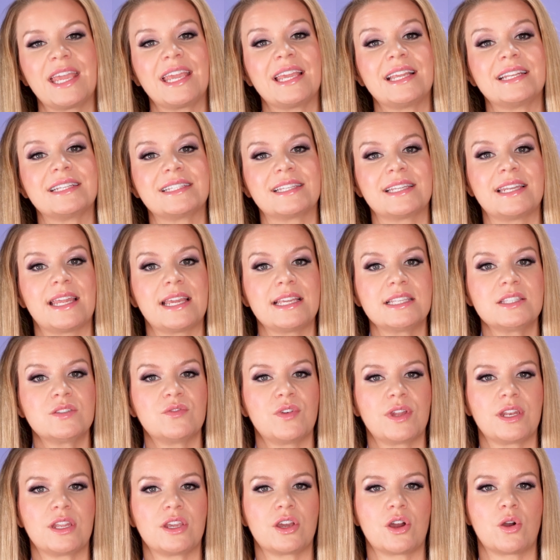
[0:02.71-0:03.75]
In today's
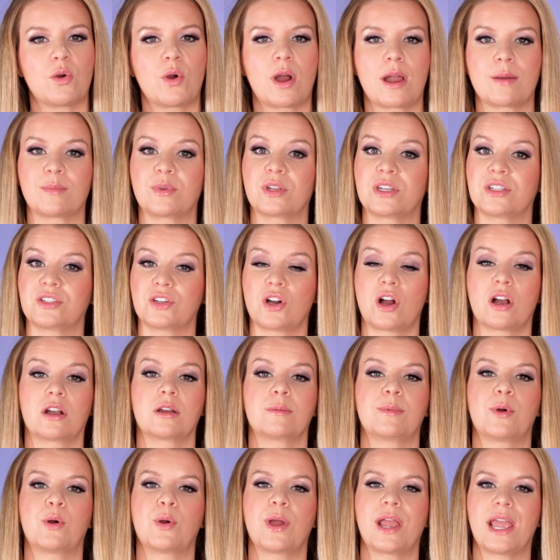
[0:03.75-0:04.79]
video, I'm going to talk
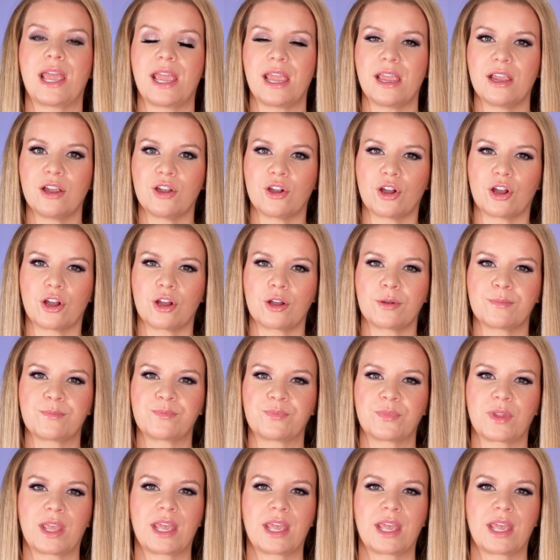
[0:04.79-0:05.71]
about anger,